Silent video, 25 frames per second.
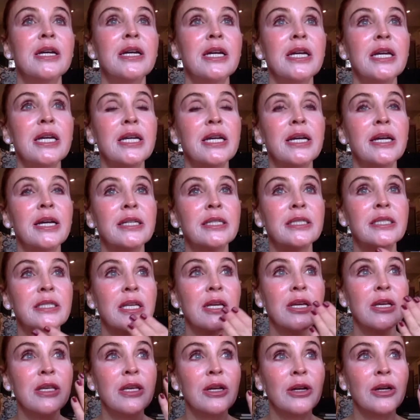is
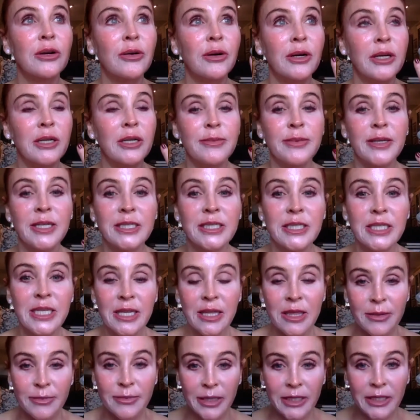you're going to be seeing
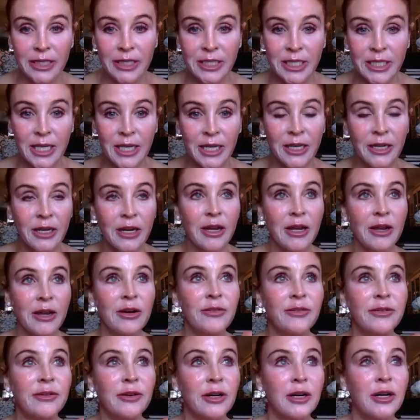that my skin
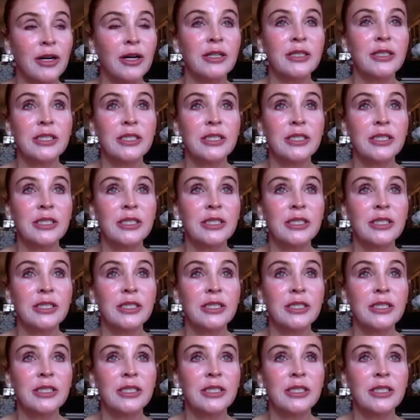for